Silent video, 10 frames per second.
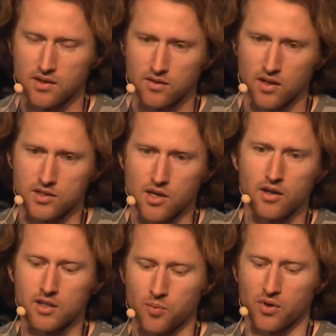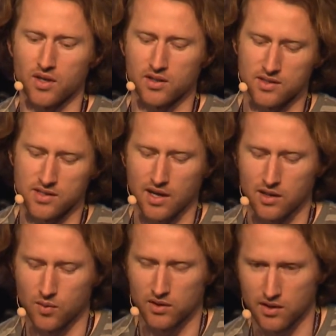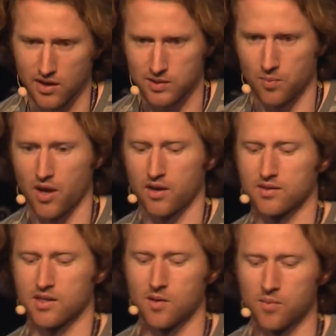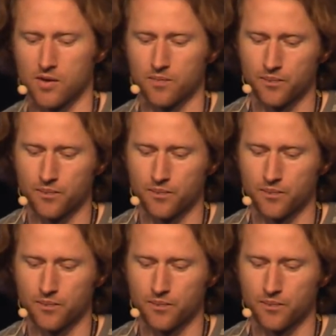that it's hard to predict exactly what the next block is going to be.